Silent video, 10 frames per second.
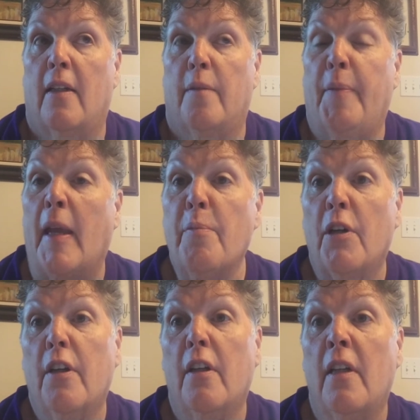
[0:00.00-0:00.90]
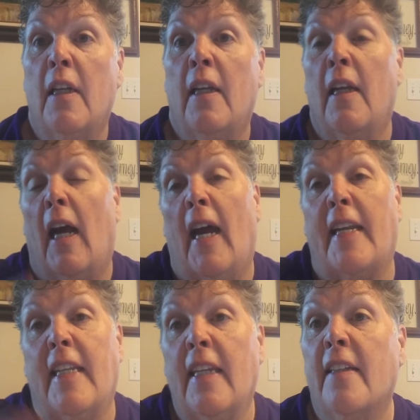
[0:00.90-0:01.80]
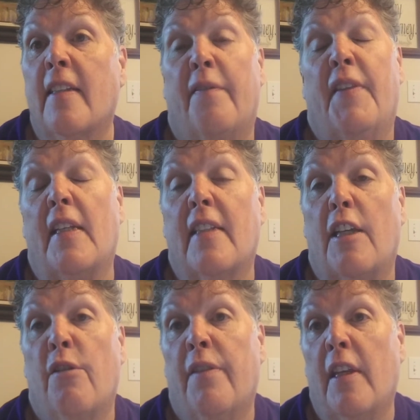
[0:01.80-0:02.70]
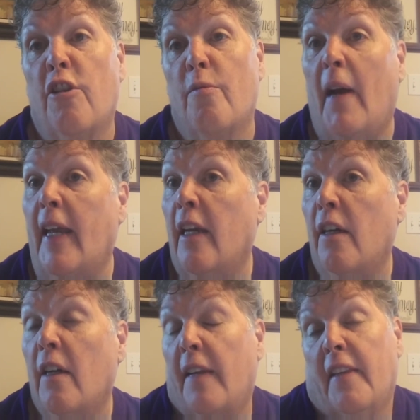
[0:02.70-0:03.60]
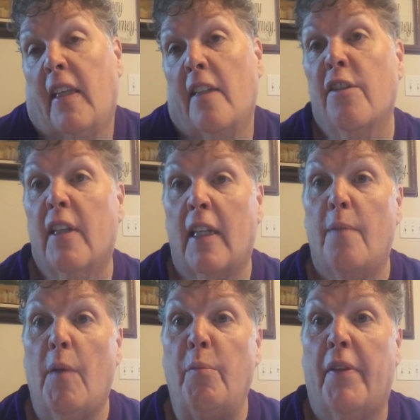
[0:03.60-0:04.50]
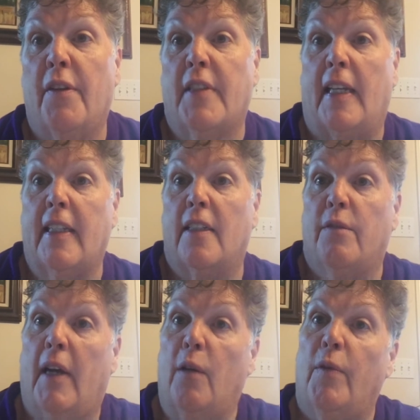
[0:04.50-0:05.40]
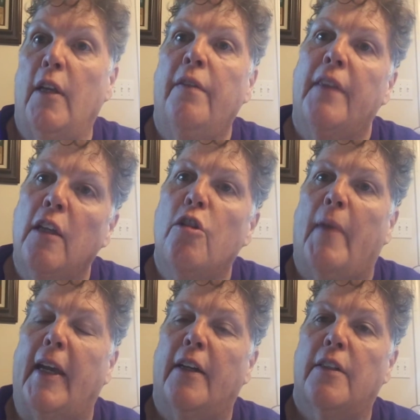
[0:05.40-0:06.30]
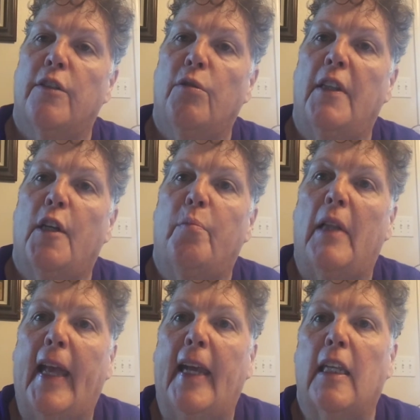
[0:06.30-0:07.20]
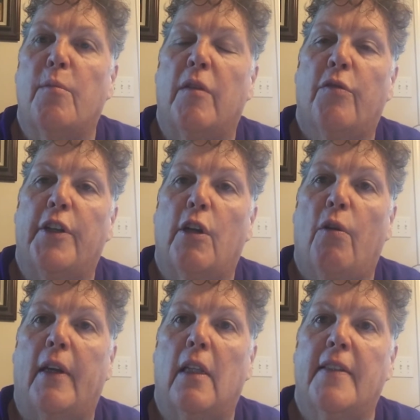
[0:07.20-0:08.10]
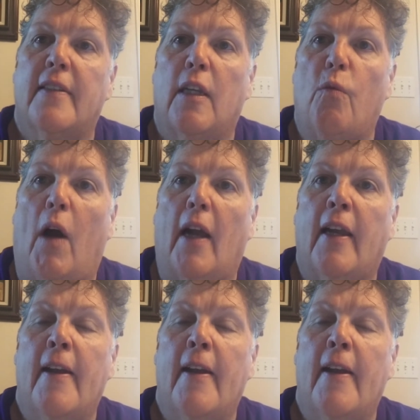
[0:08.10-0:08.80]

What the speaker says: paper ideas of things that you think you might hear, and the kids could come up with those ideas, right? What do you think you might hear? So do a little planning before you go on a listening walk.